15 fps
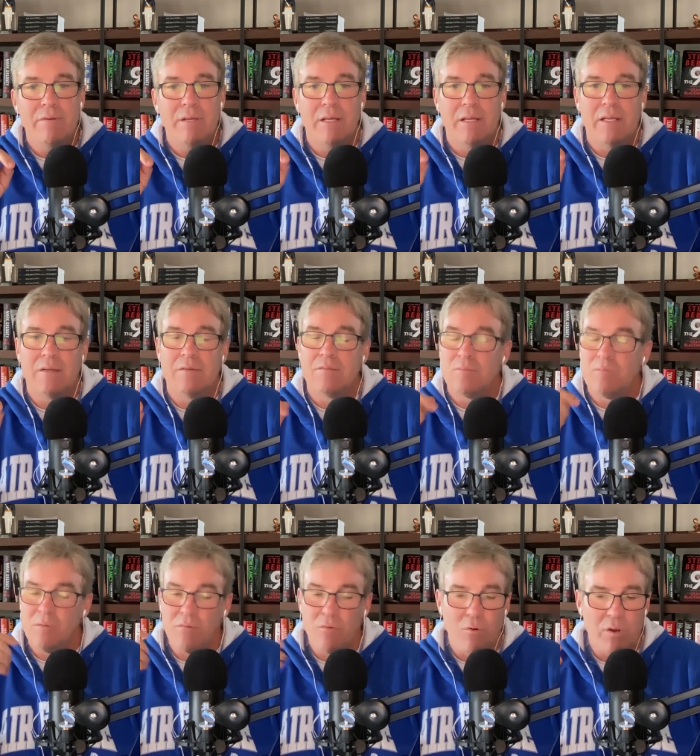And
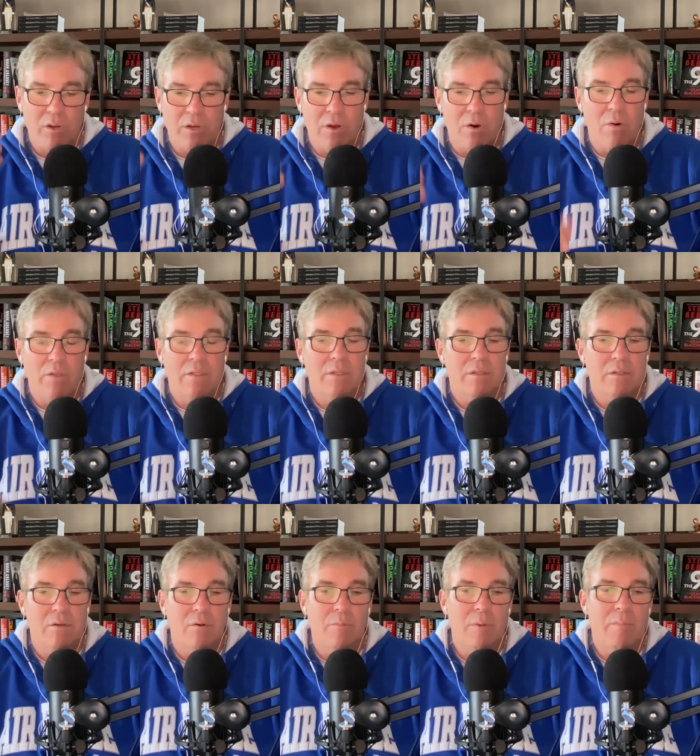before you know it,
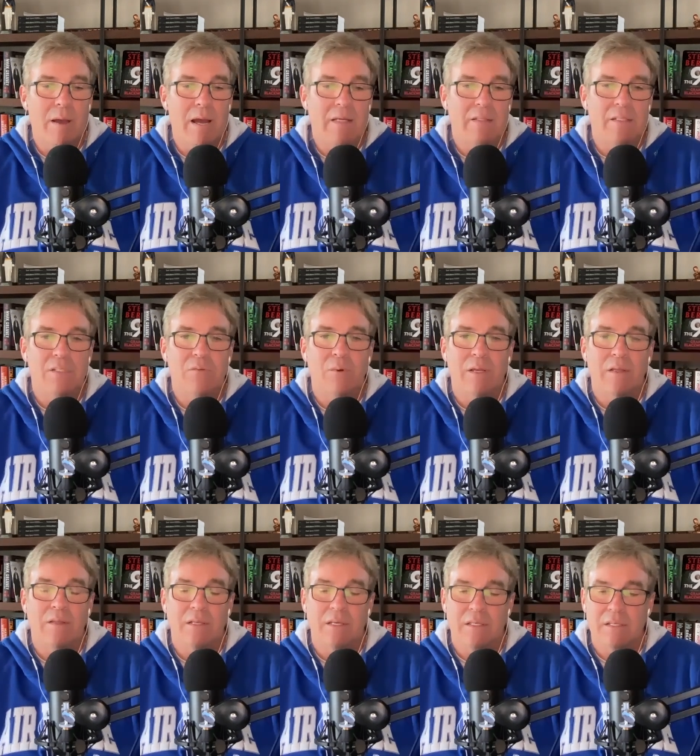they'll be back in the swing
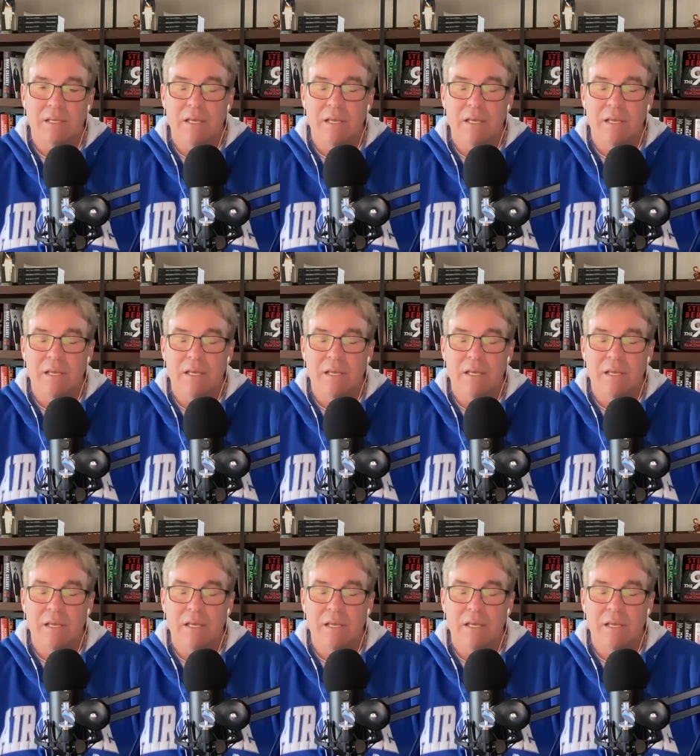of things.